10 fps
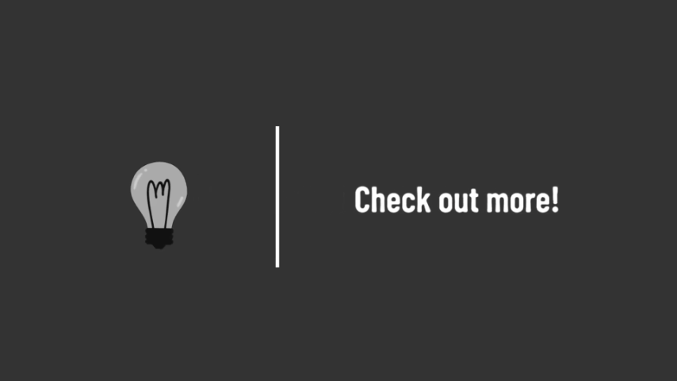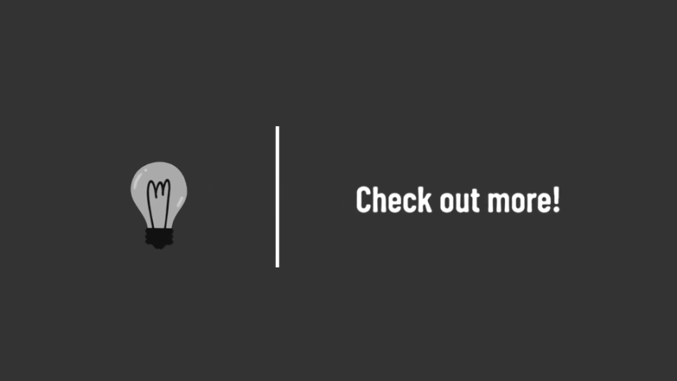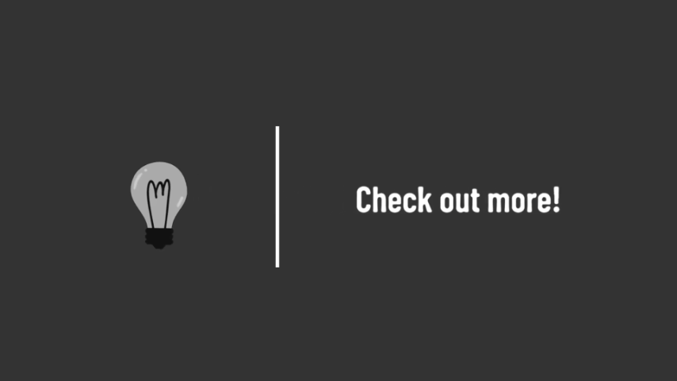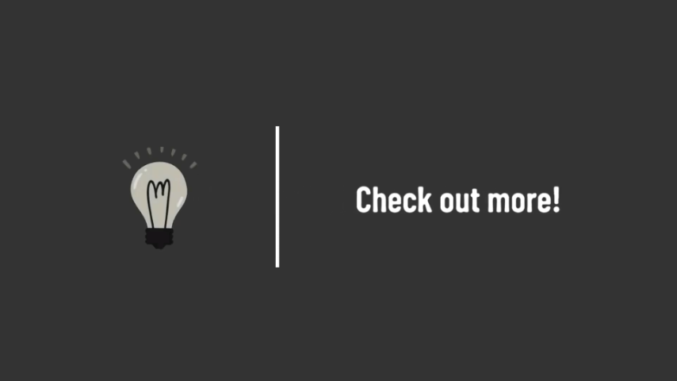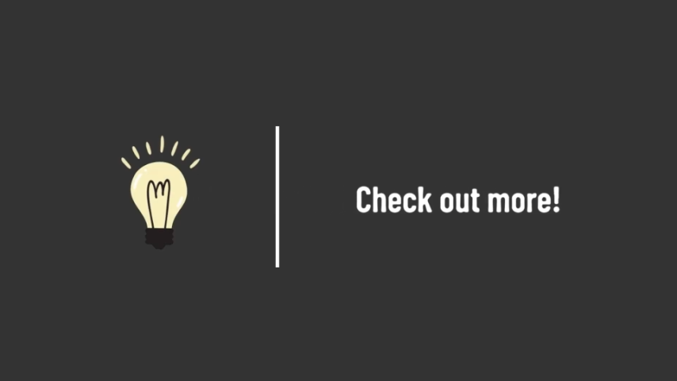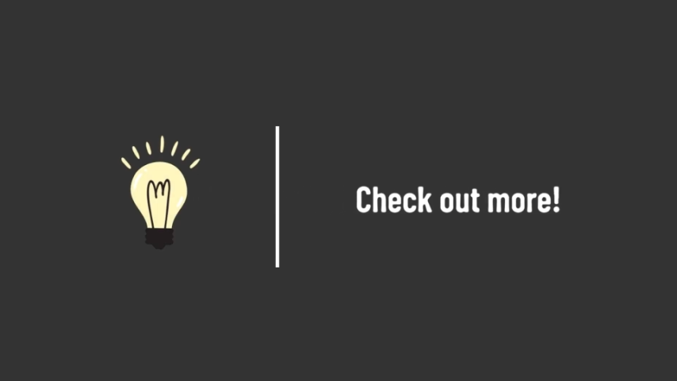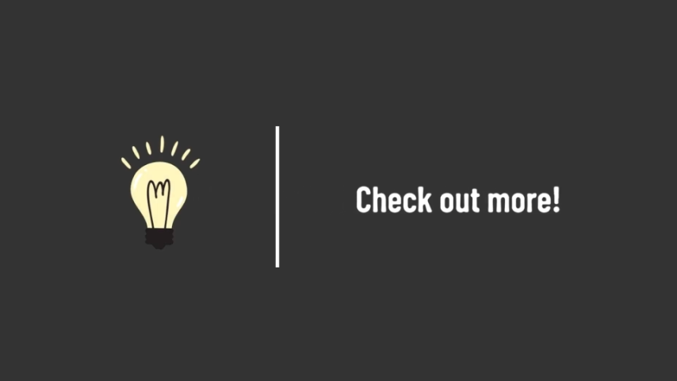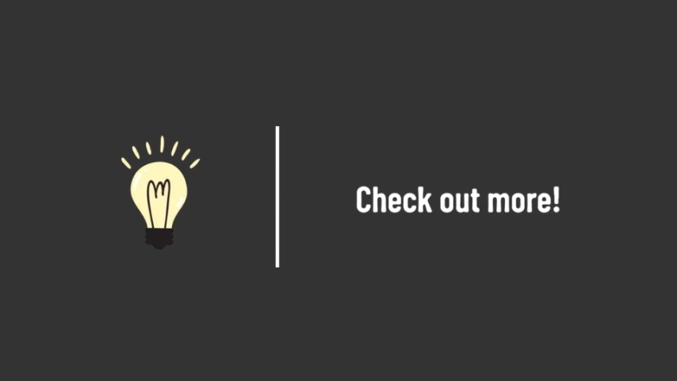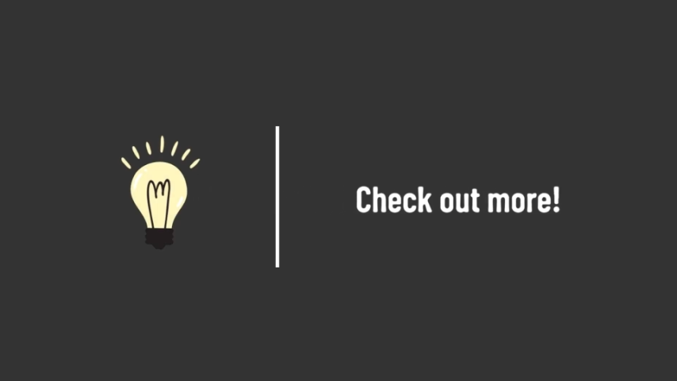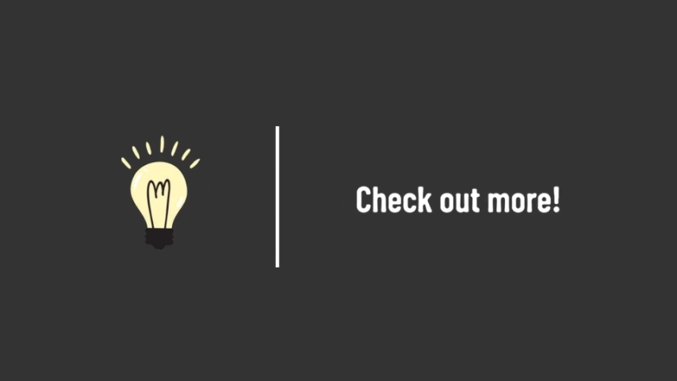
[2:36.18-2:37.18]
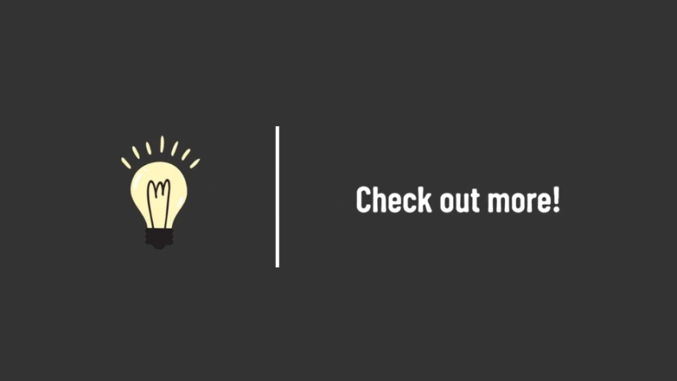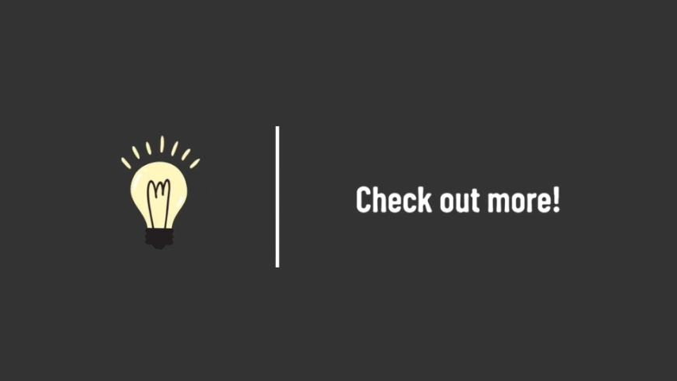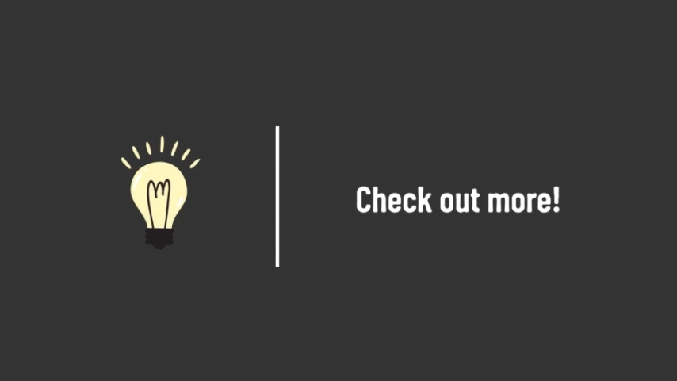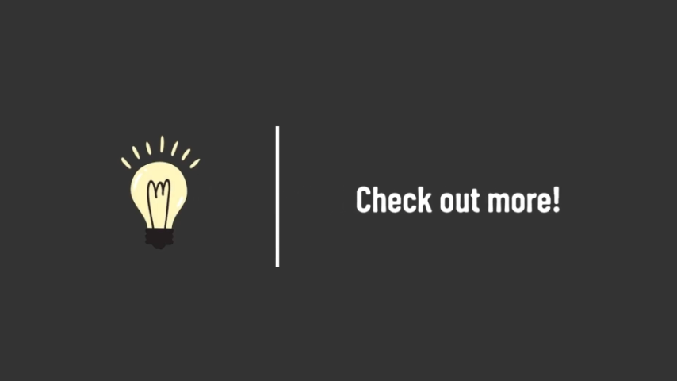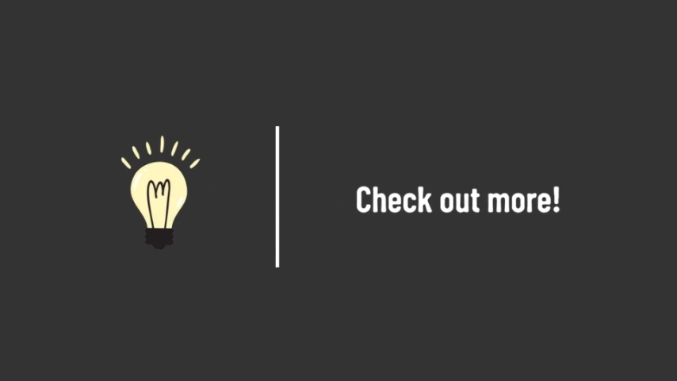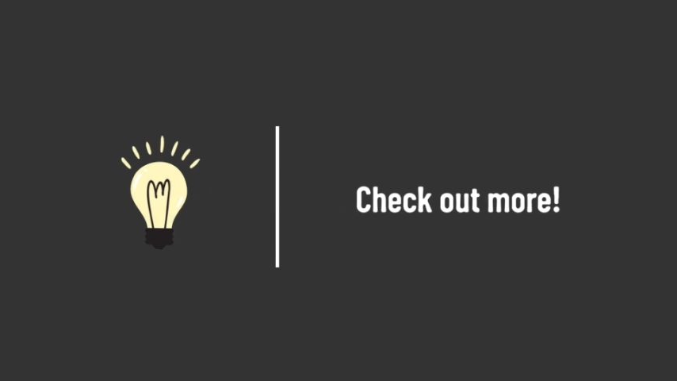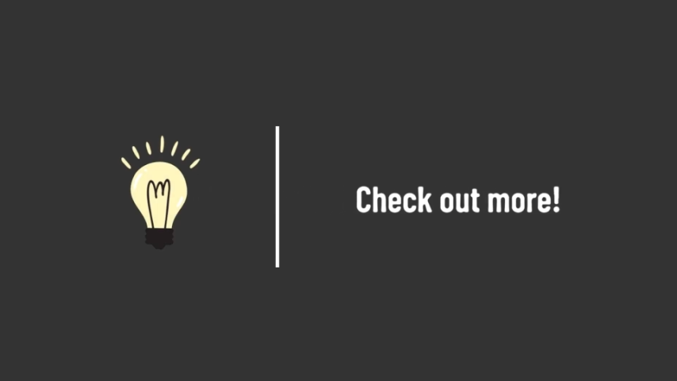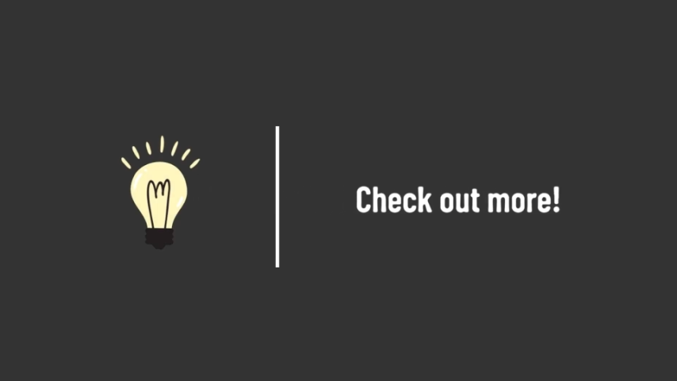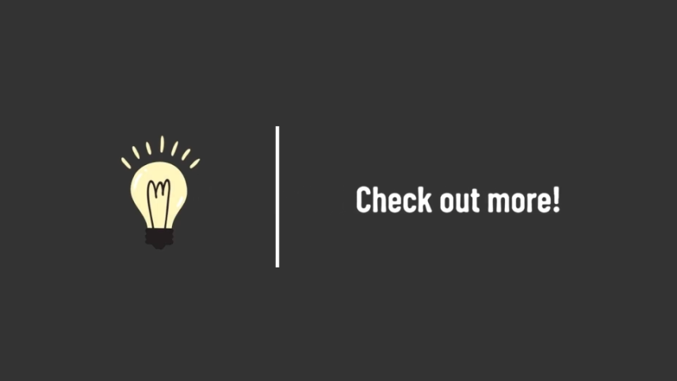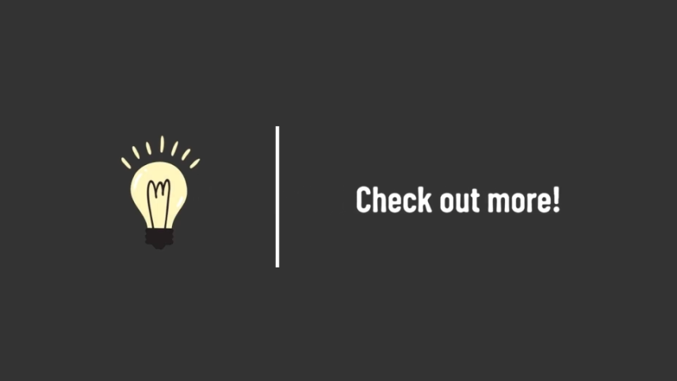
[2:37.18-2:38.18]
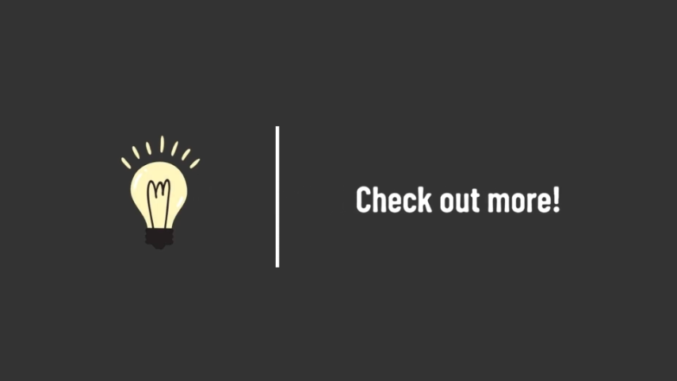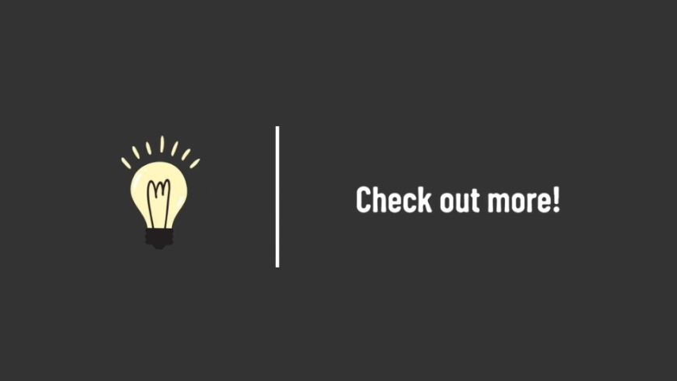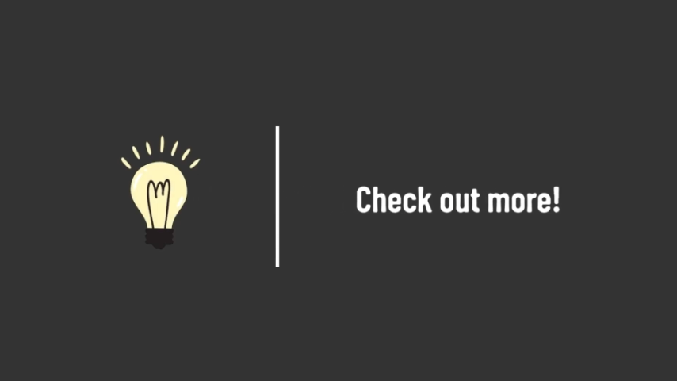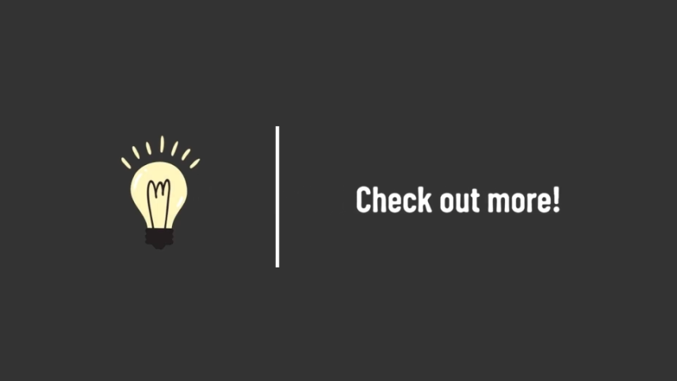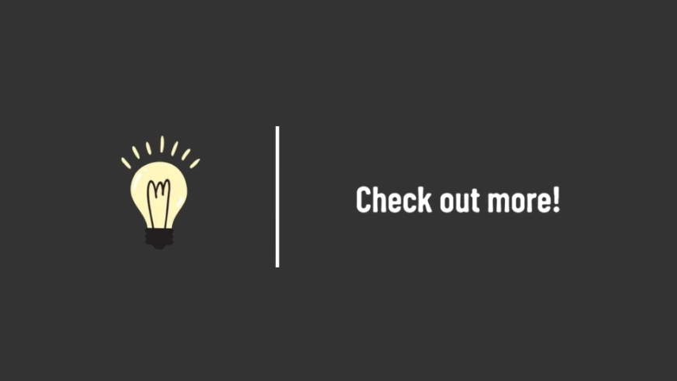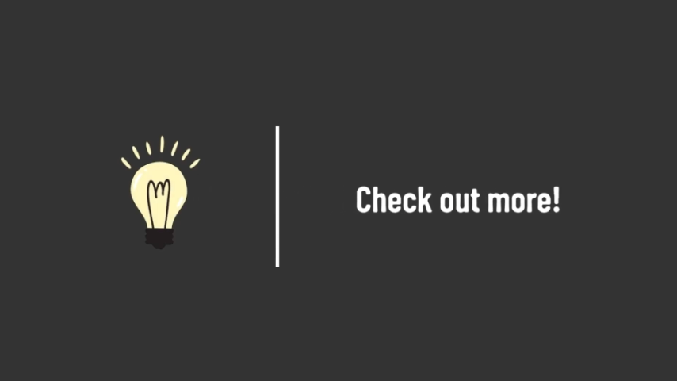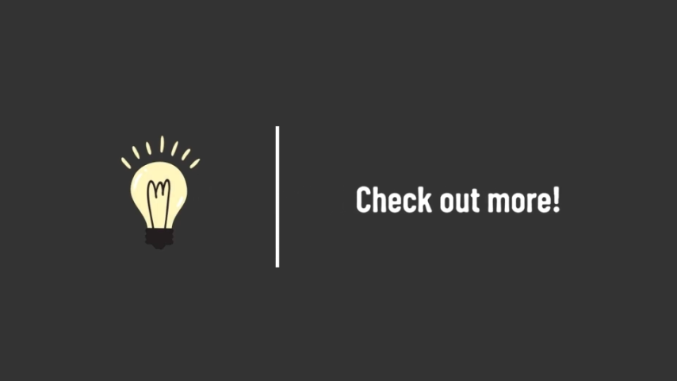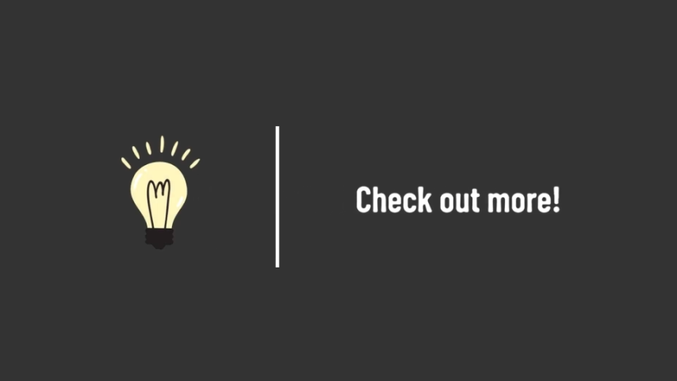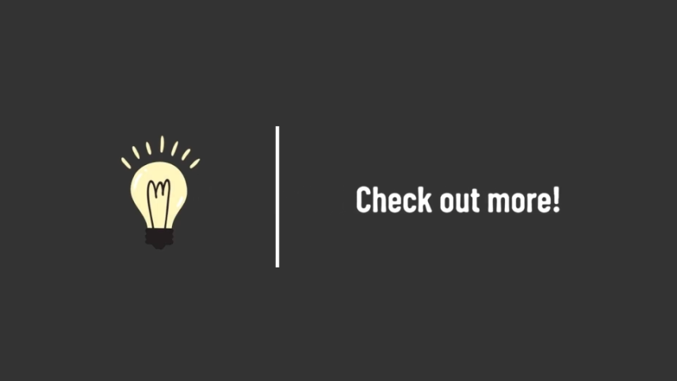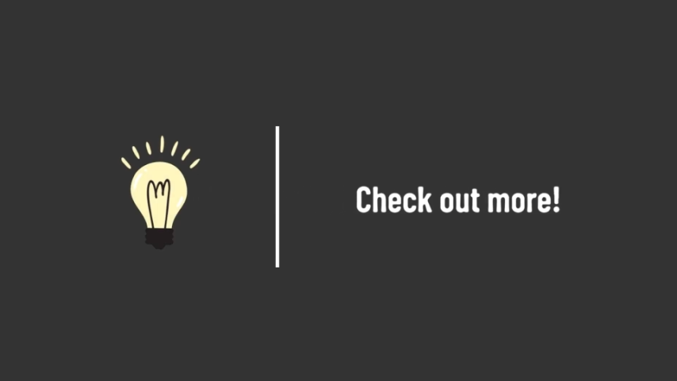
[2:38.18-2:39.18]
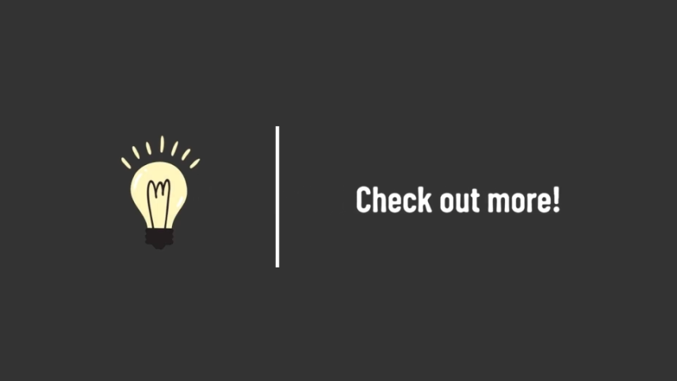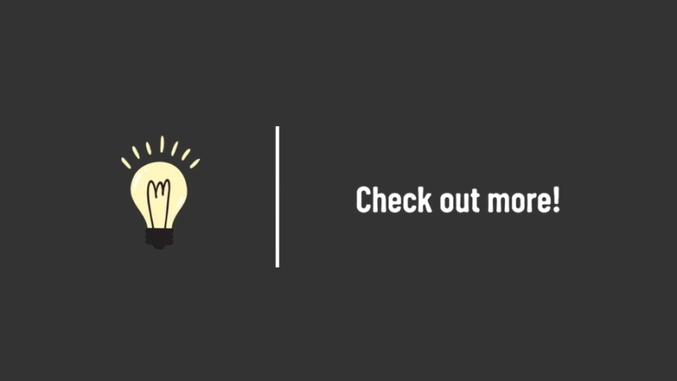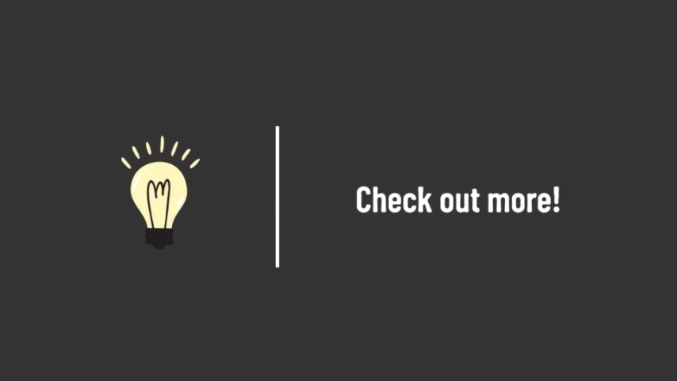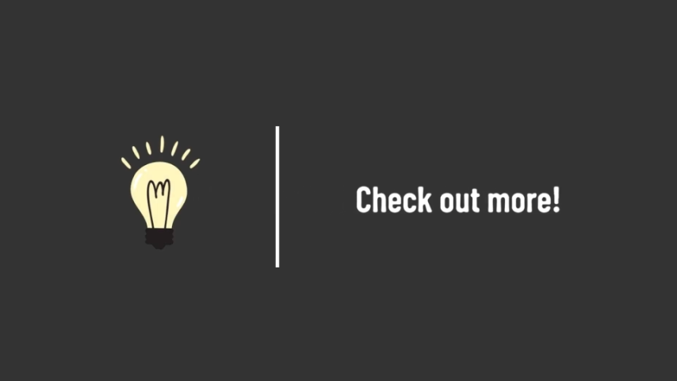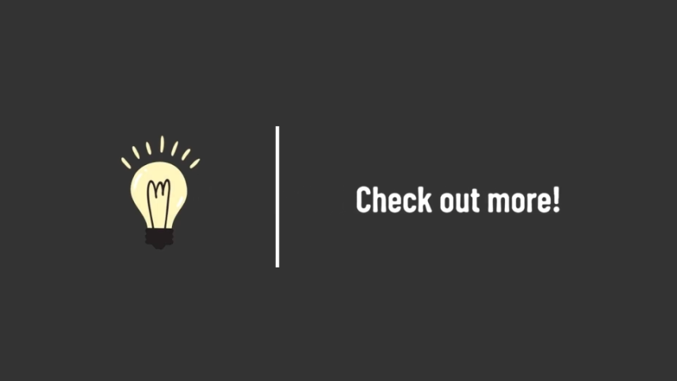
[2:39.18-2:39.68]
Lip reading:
Nobody's mouth can be seen.